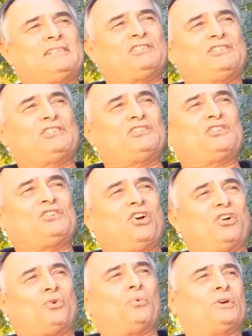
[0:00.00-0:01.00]
And this is
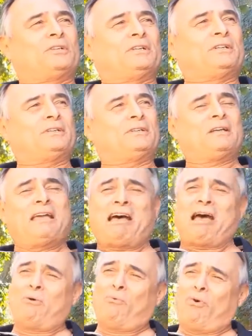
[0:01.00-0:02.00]
another one.
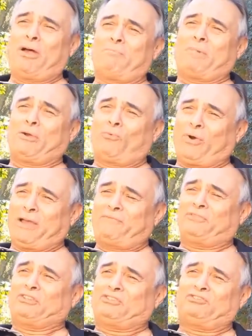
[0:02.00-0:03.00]
I want my
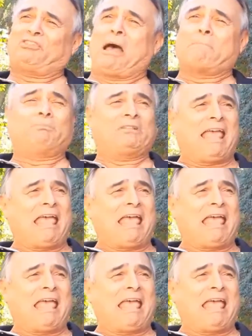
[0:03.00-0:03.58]
wife to stop